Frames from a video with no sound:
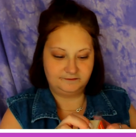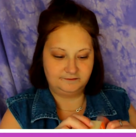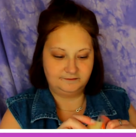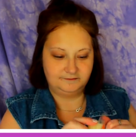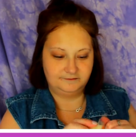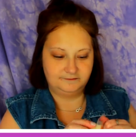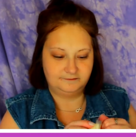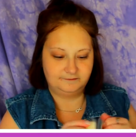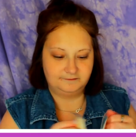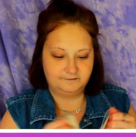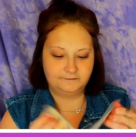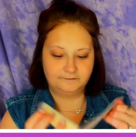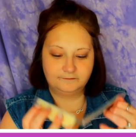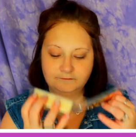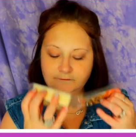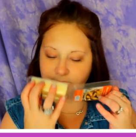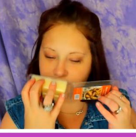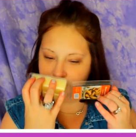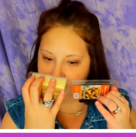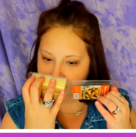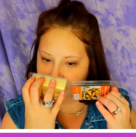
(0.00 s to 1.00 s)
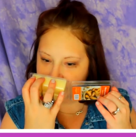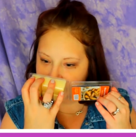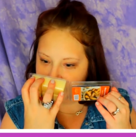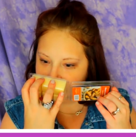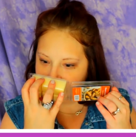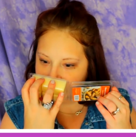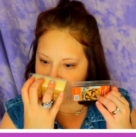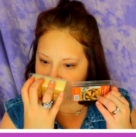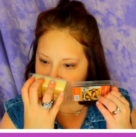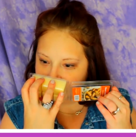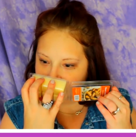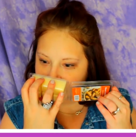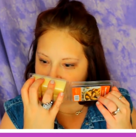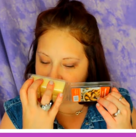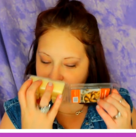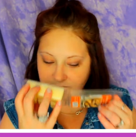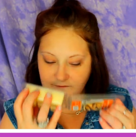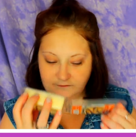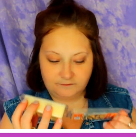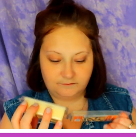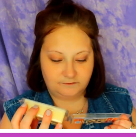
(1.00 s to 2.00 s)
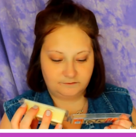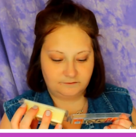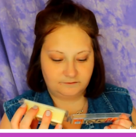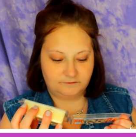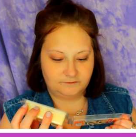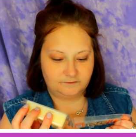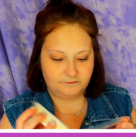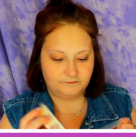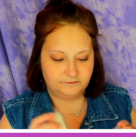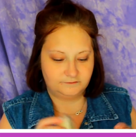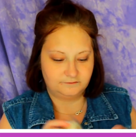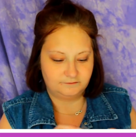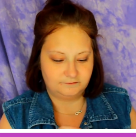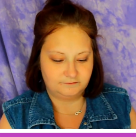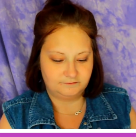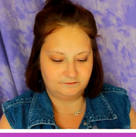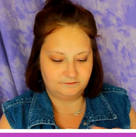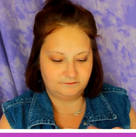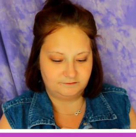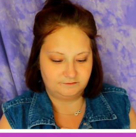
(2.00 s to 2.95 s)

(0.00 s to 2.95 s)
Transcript: (no one is talking)